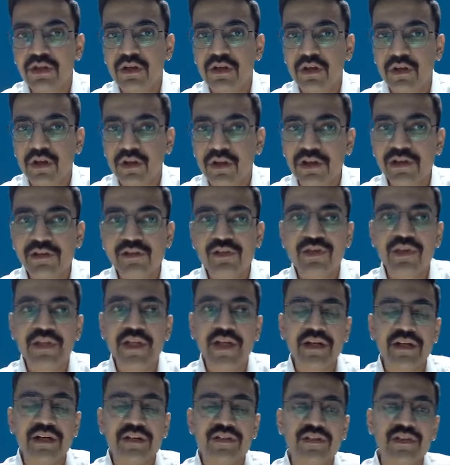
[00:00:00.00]
All right, so
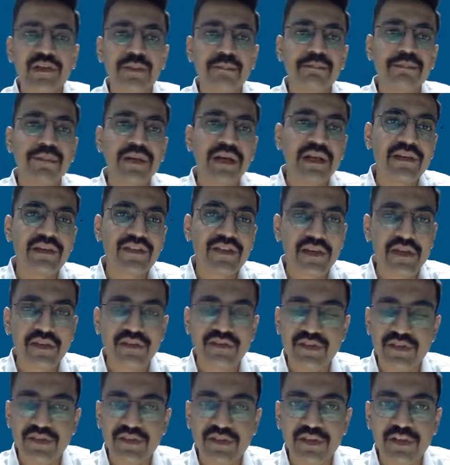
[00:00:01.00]
that is the price
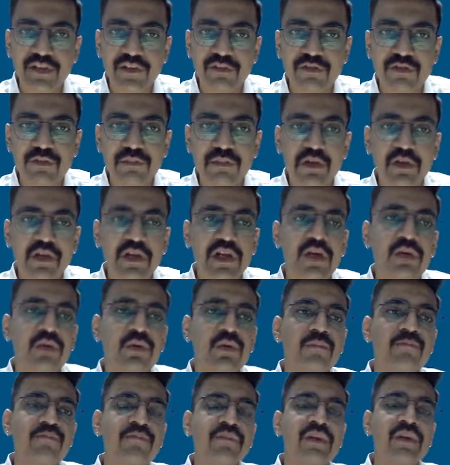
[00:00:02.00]
elasticity of demand. Now,
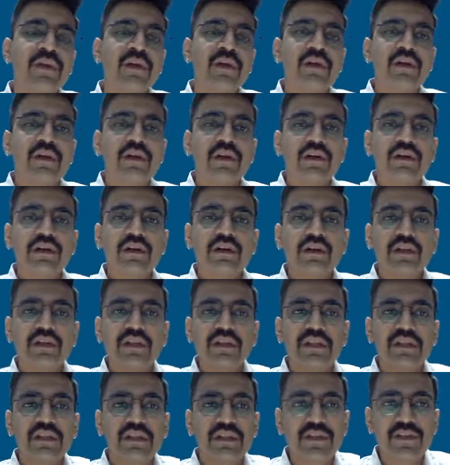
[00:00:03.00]

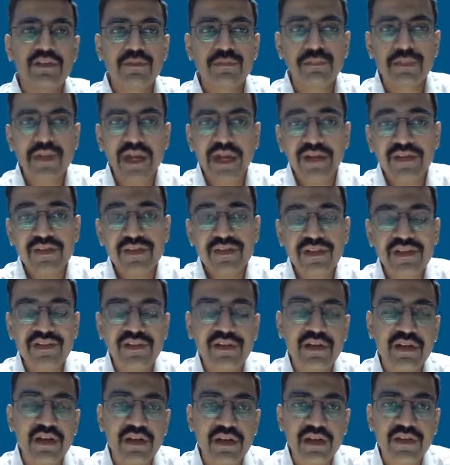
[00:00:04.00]
this price
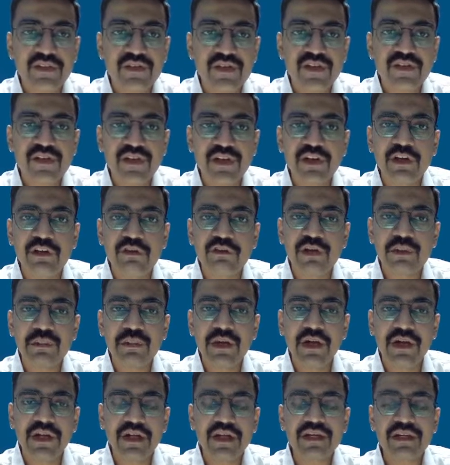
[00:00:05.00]
elasticity of
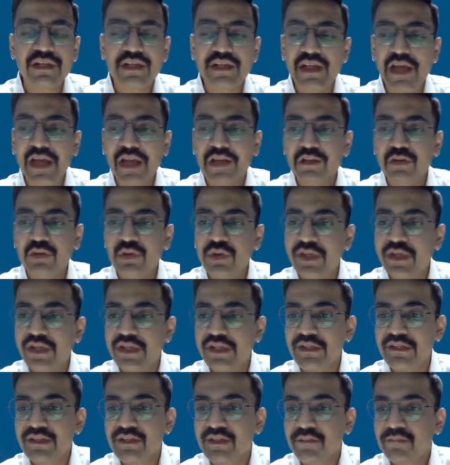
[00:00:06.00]
demand, it
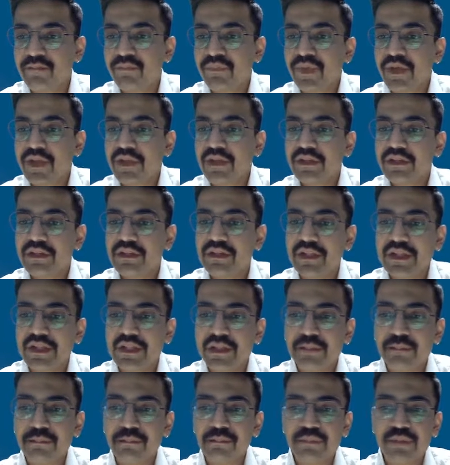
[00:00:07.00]
calculates
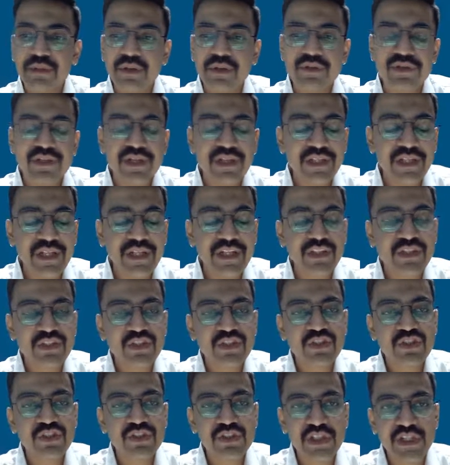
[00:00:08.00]
the
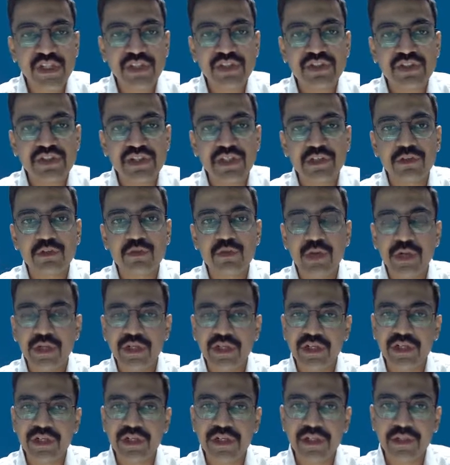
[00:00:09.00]
percentage change in
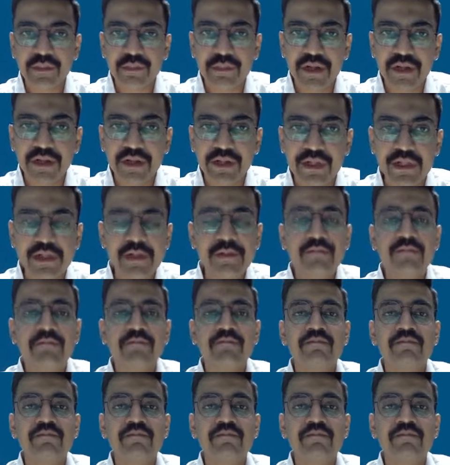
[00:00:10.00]
quantity demanded